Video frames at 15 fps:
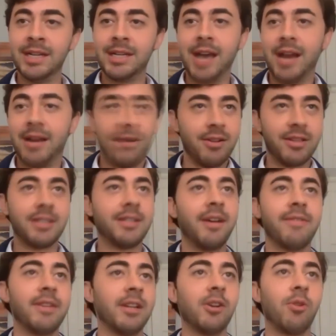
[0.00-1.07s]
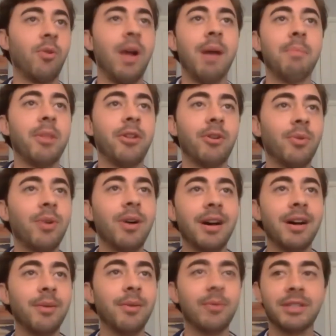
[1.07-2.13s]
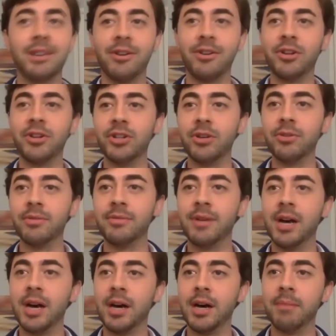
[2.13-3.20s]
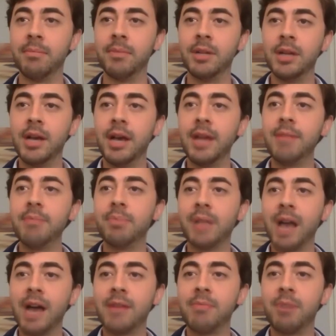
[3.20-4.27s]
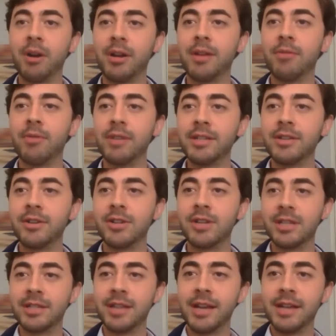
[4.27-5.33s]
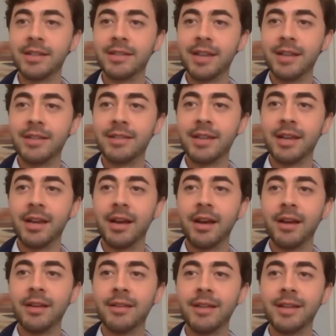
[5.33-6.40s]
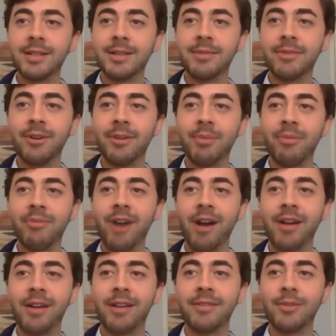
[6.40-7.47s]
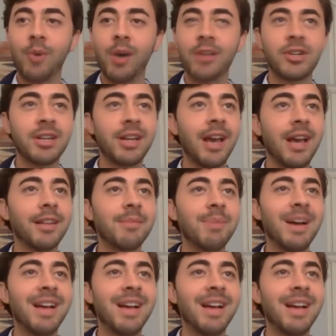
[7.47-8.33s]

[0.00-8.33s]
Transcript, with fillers: Kind of all the stuff that your grandmother uh, would tell you to do. Um, any black market research insights? That's a, uh, that's a very provocative question, Caleb.